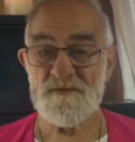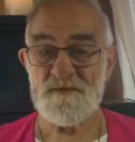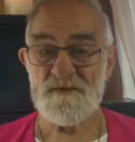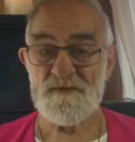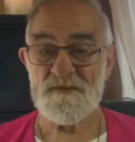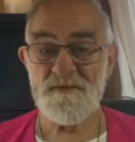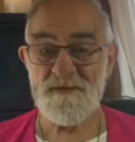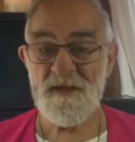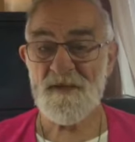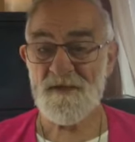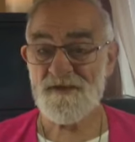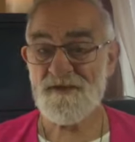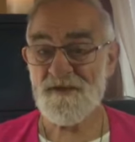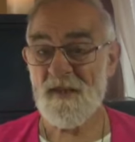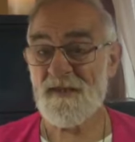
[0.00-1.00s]
So yeah,
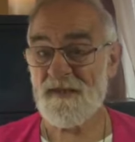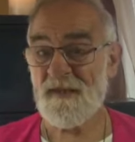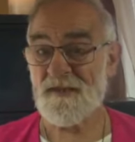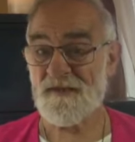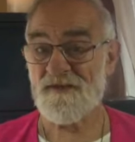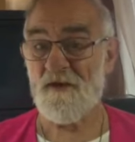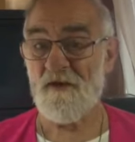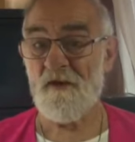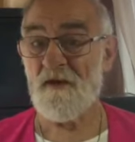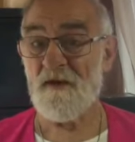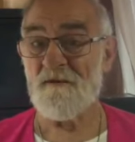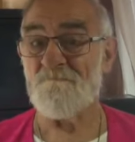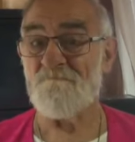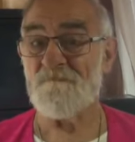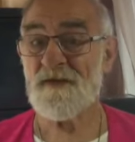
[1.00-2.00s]
it's taking time.